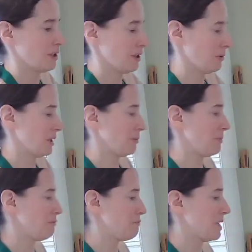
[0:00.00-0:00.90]
it the other way, it
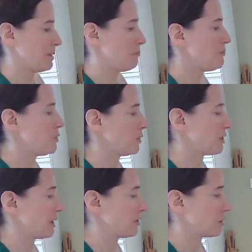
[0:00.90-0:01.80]
would make more
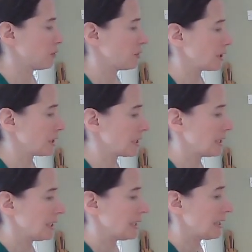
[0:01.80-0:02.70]
sense, won't it?
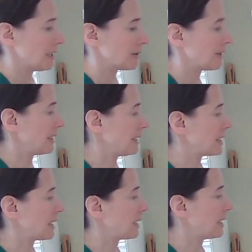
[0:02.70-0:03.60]

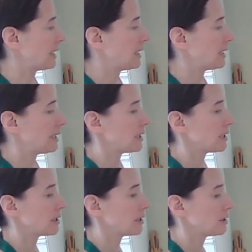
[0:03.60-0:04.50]
Right,
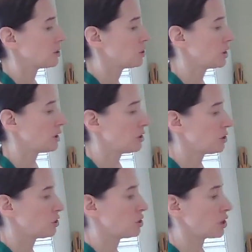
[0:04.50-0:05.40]

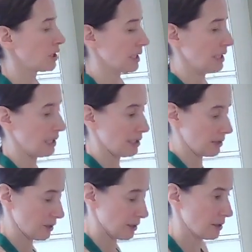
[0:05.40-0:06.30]
ginger
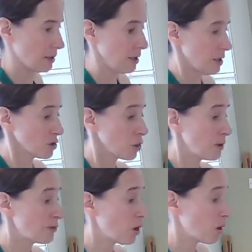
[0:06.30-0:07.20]
in. So
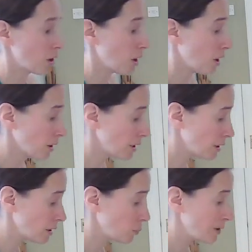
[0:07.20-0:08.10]
we've got our
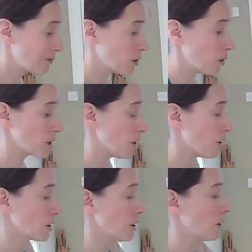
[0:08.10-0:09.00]
onion, we've got
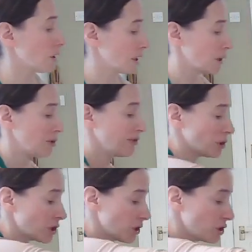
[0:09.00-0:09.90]
our garlic, we've
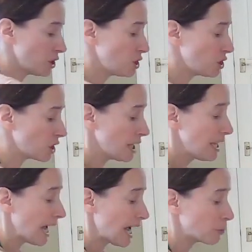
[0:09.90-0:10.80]
got our ginger,
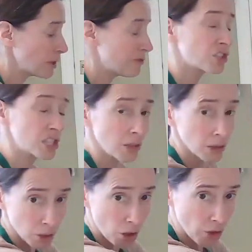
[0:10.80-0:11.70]
and we've
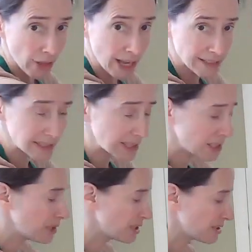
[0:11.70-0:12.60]
still got that
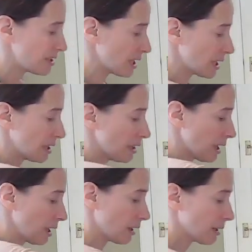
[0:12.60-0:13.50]
cinnamon stick in
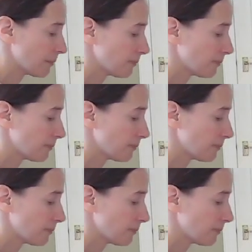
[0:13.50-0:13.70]
there.